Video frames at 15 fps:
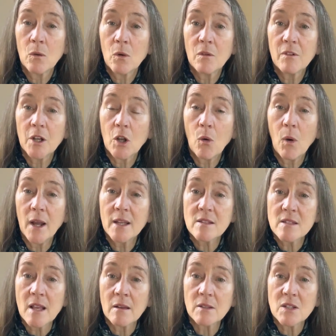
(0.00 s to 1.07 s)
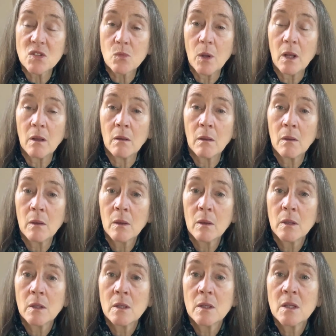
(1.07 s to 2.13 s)
Or a very quiet sound as well.
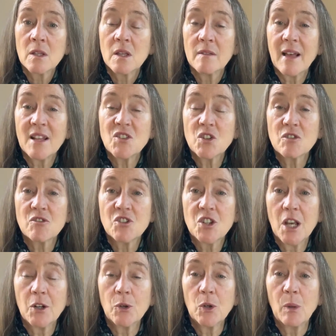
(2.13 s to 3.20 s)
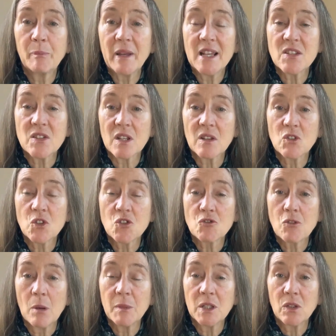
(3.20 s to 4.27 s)
And that's your general basic
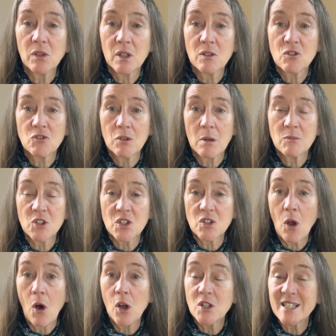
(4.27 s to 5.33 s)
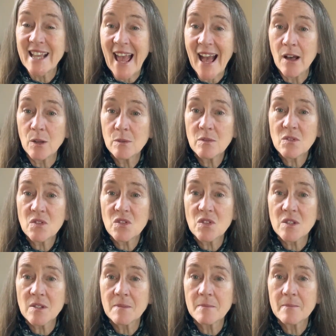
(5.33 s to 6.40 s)
strumming. You can strum just all downs.